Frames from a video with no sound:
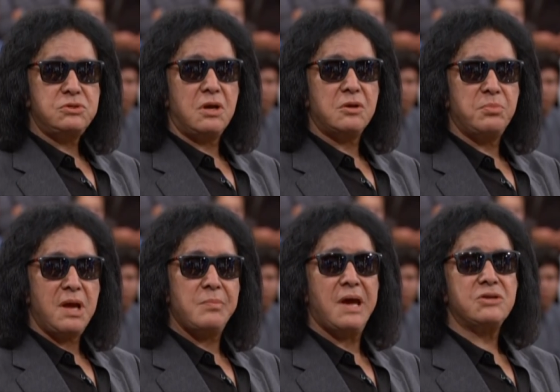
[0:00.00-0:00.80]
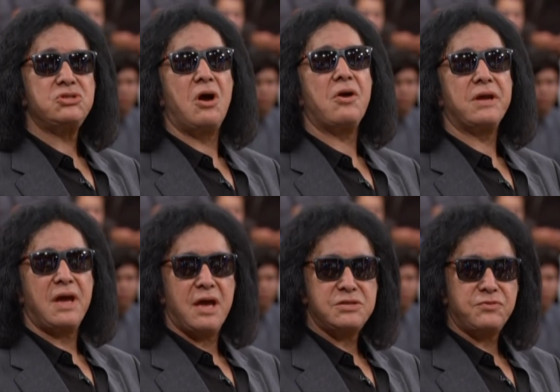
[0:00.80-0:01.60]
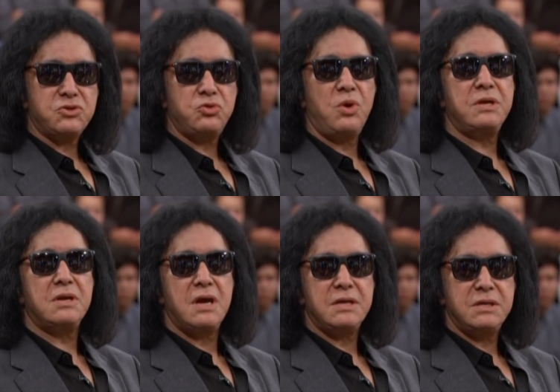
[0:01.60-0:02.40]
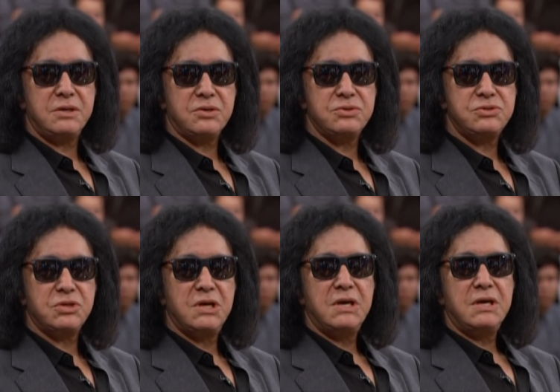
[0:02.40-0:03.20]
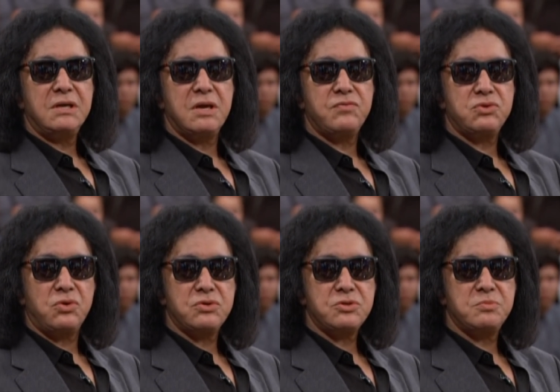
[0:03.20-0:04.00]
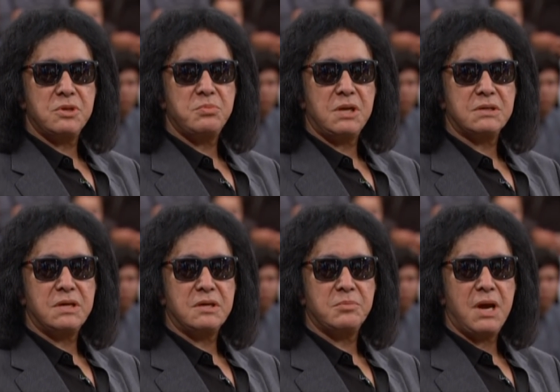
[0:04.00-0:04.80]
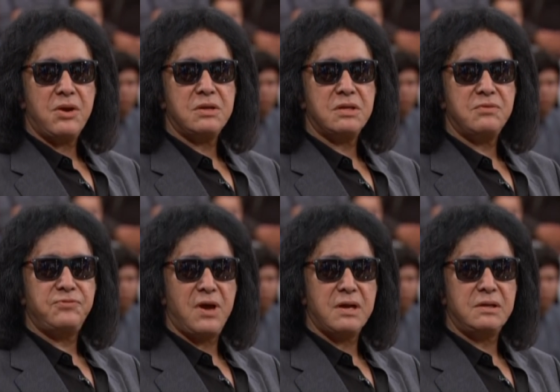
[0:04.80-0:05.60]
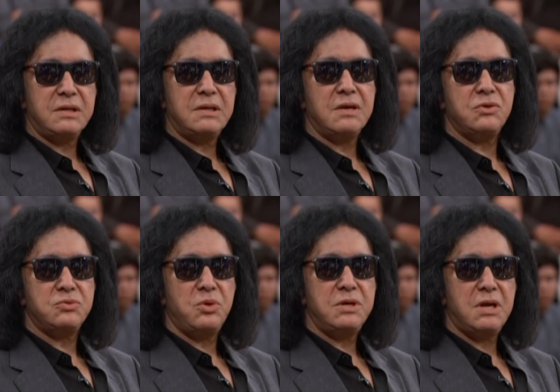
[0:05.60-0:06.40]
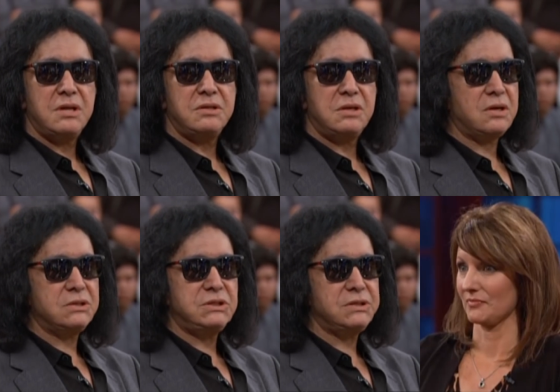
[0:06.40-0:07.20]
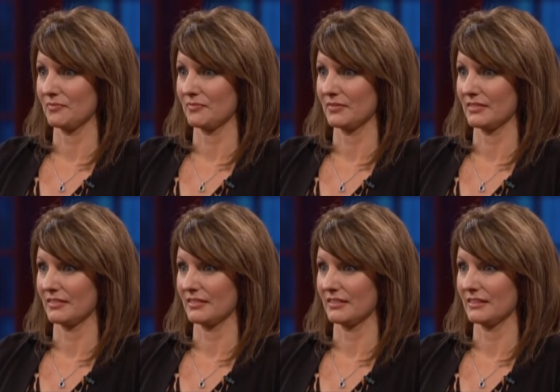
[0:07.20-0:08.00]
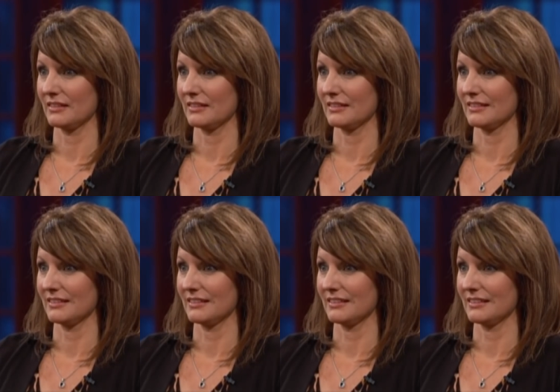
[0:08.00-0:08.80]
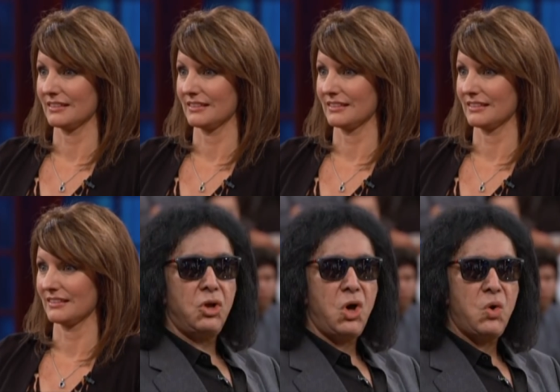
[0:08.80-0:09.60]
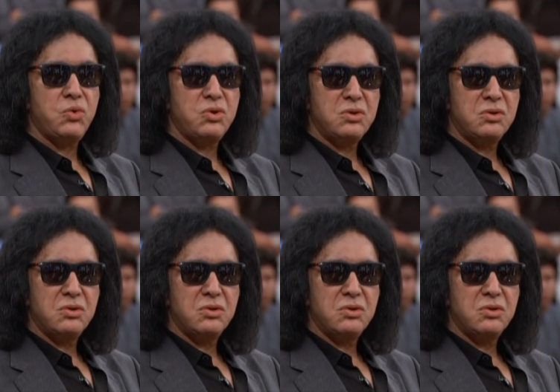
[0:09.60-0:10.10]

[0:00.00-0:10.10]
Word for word: stuck by my sorry ass for 29 years, yes. never tortured me about getting married. And then finally, on the 29th year, I said, if I don't marry this woman, I'm going to die alone,